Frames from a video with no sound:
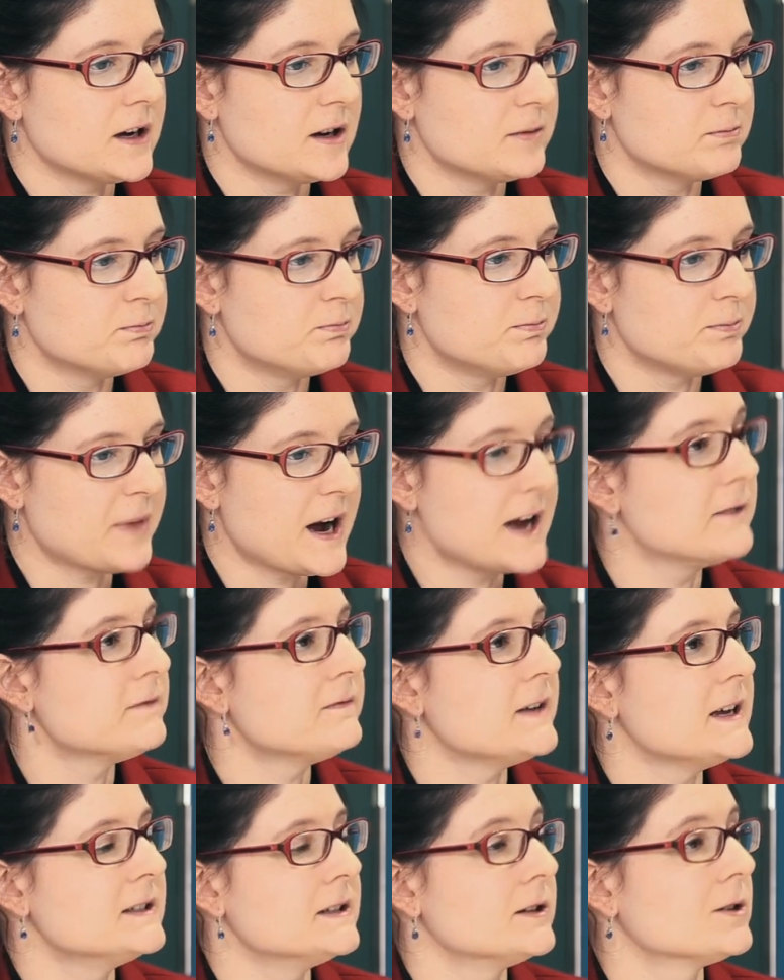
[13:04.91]
uh,
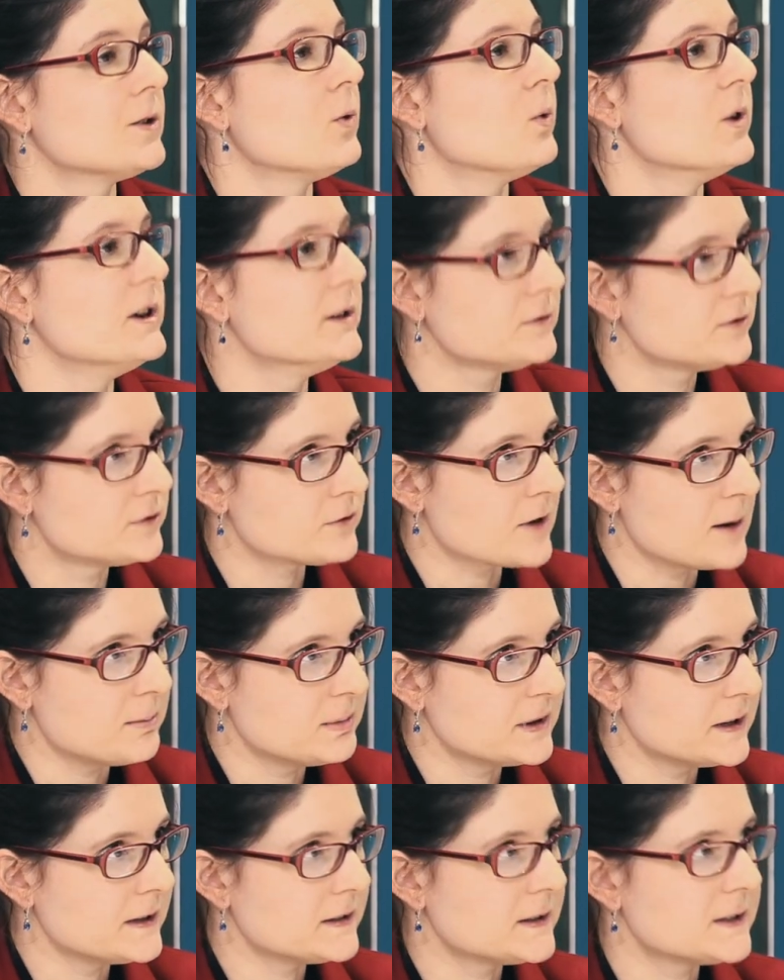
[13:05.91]
biphasic oil
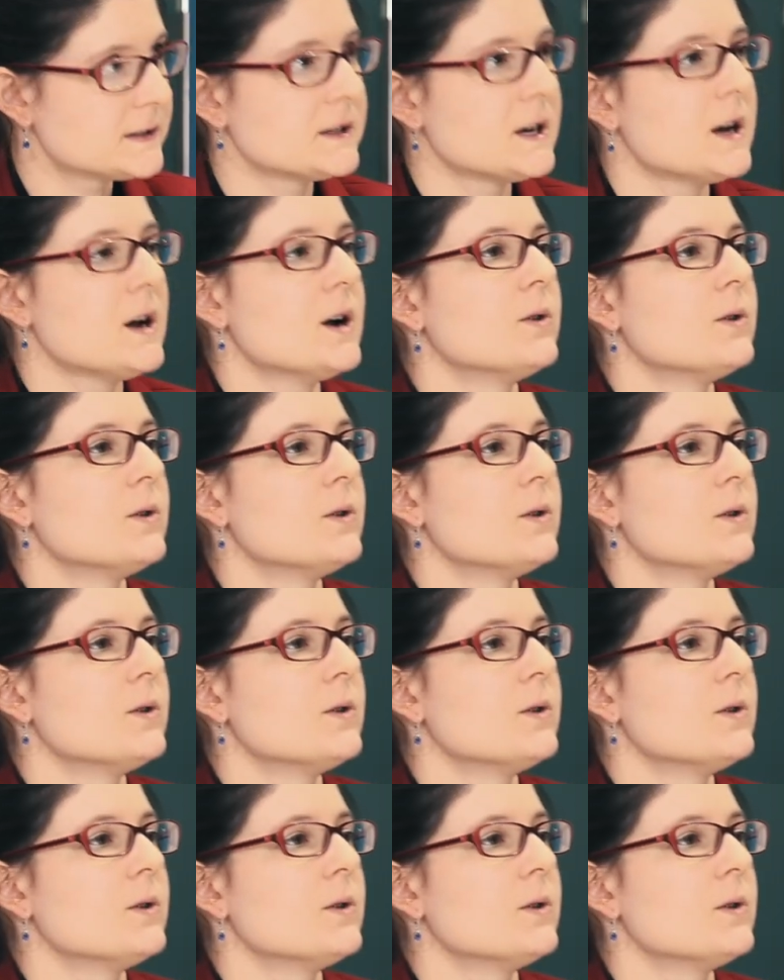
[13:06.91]
droplets,